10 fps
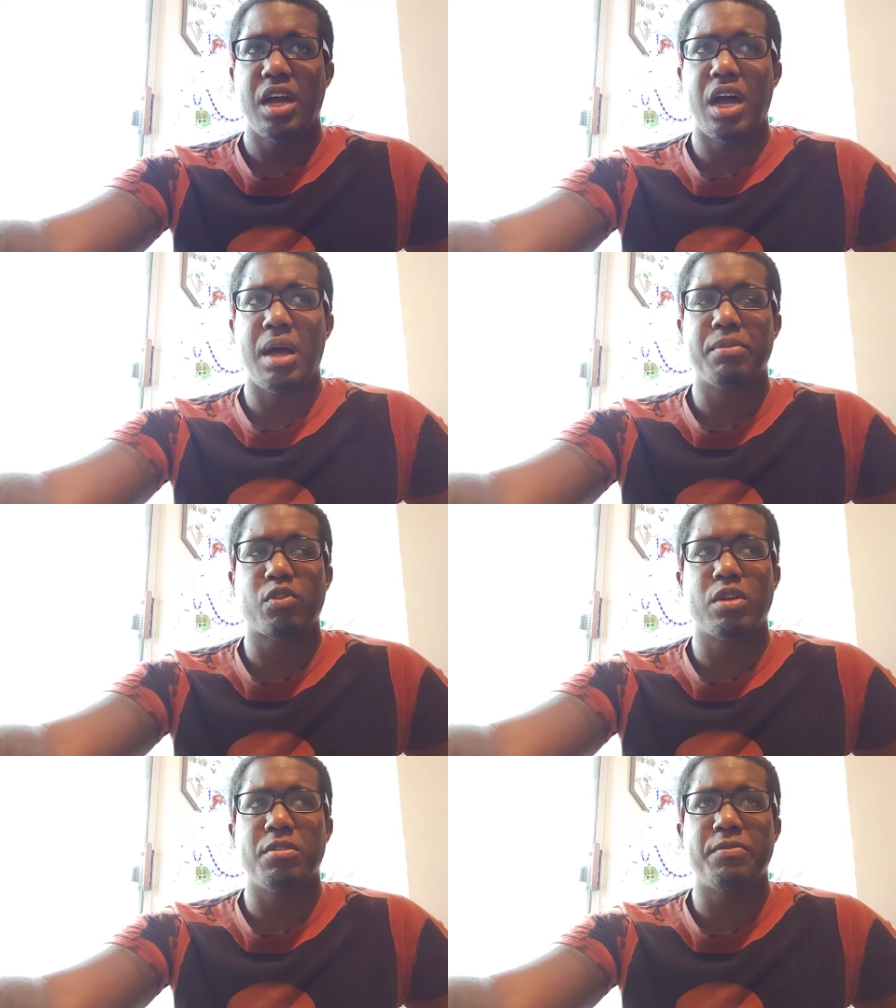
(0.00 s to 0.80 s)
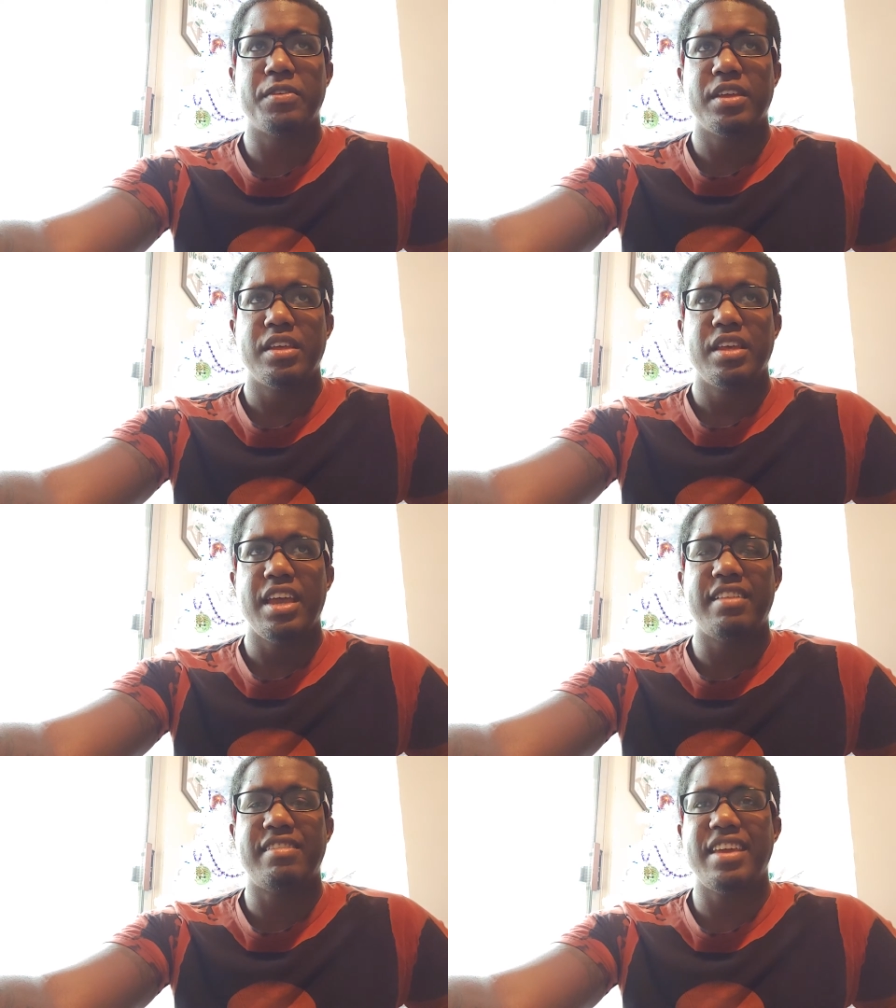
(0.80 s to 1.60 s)

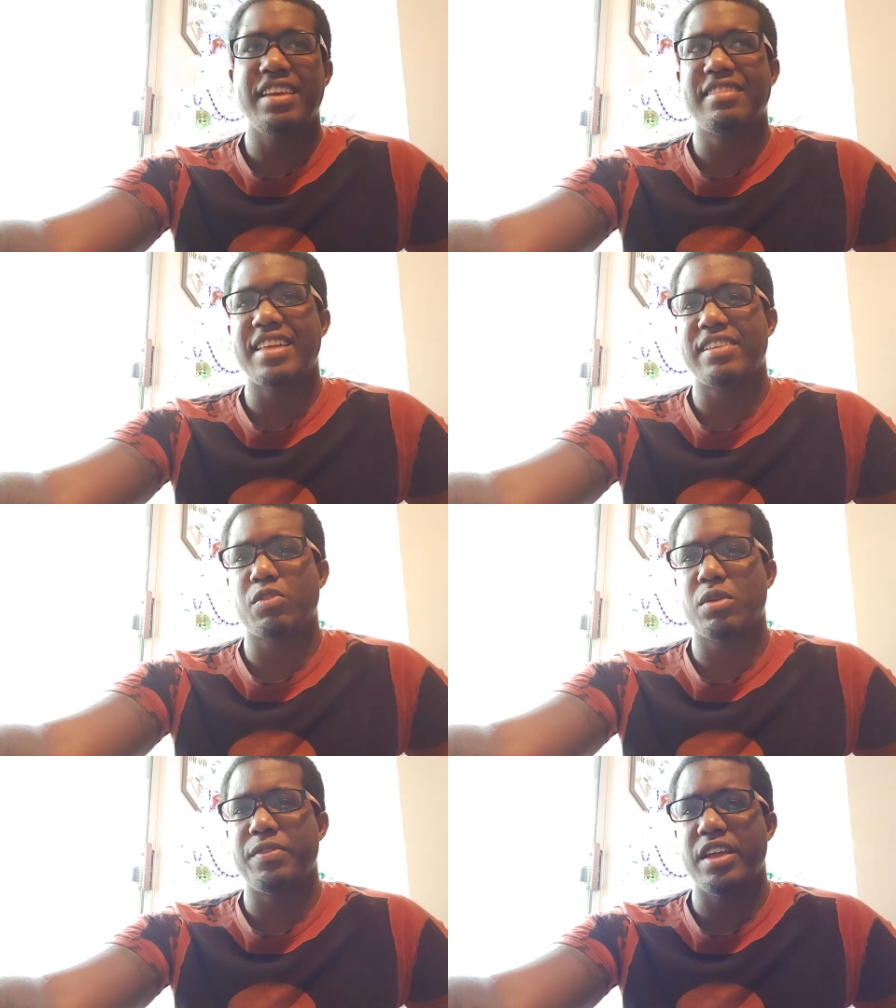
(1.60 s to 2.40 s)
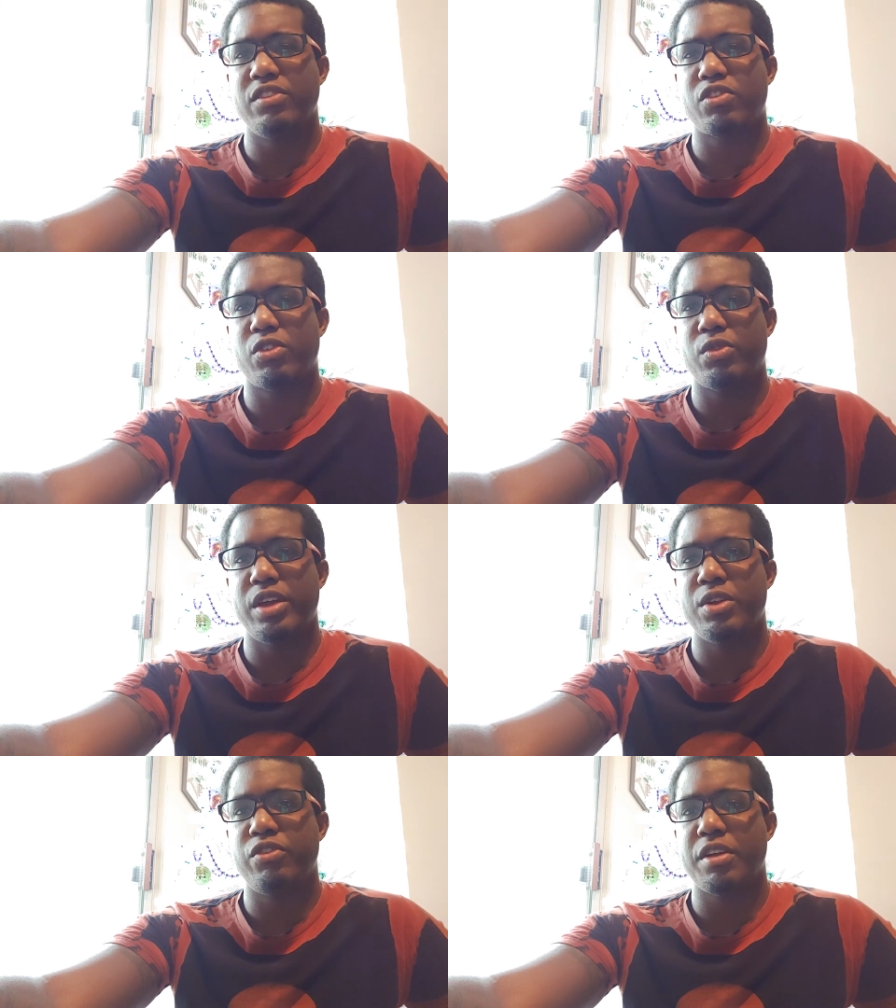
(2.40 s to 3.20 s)
it takes that sort of internal
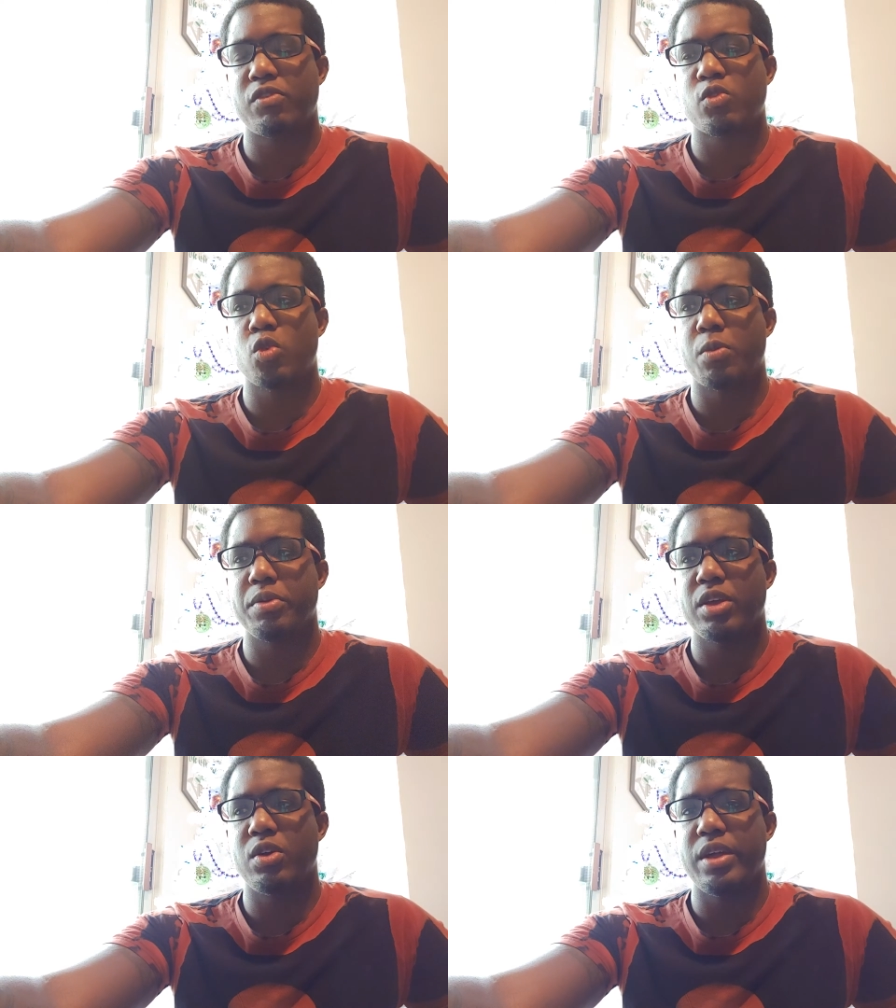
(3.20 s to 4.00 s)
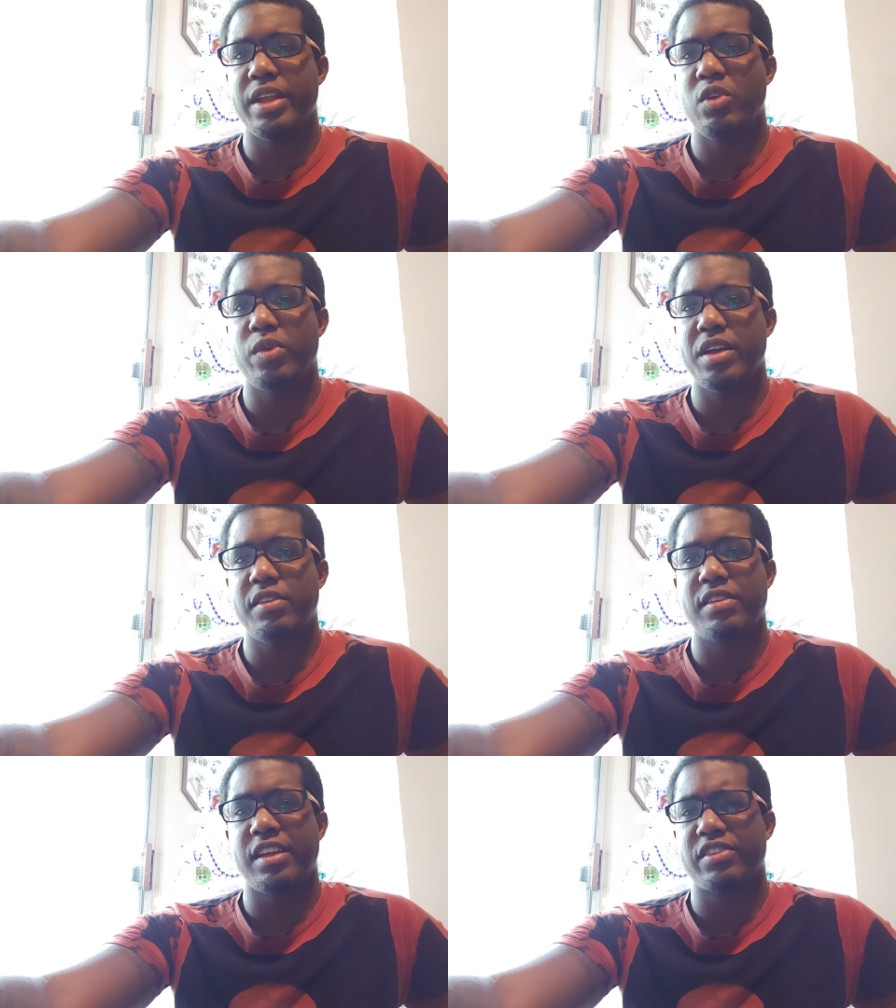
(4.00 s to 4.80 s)
energy of Scorpio
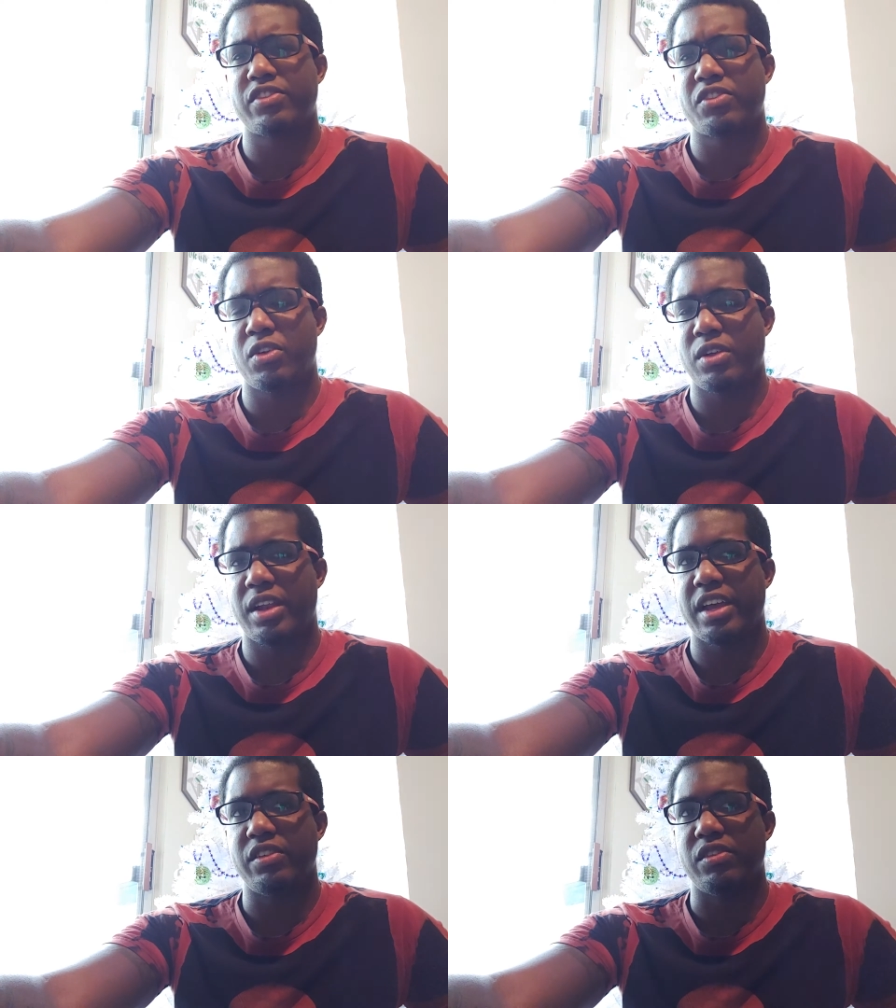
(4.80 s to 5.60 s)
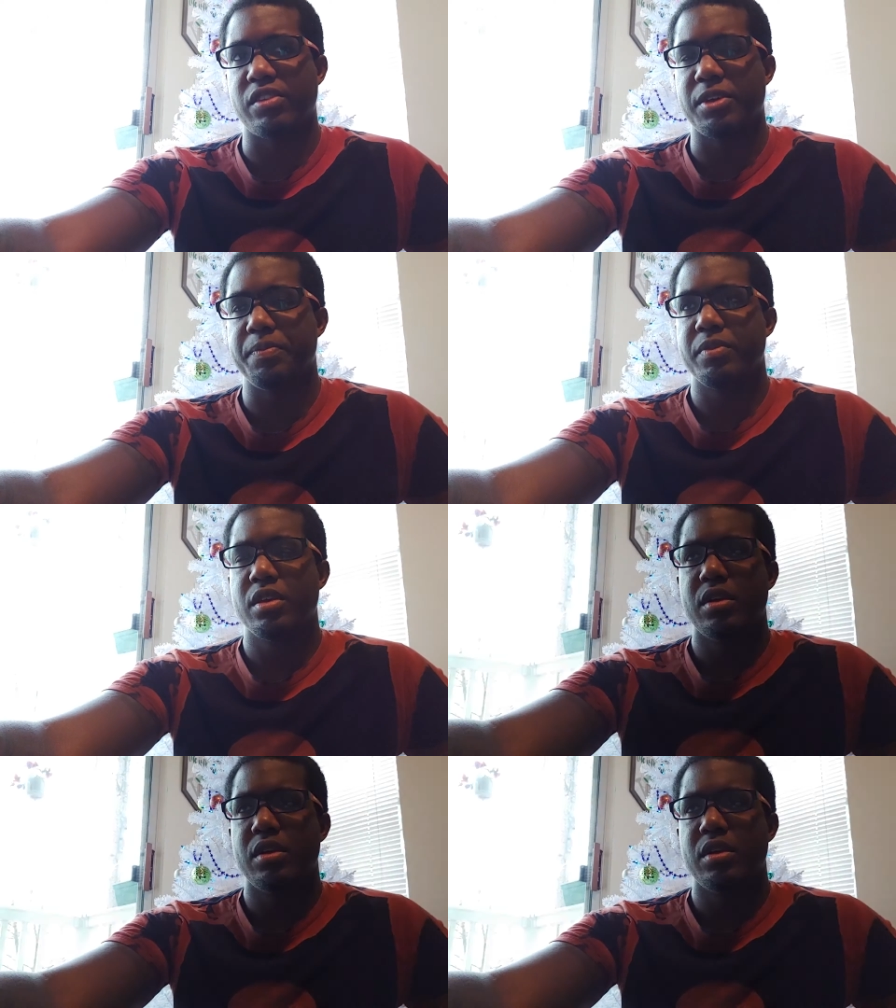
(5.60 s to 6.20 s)
anyways and externalizes it.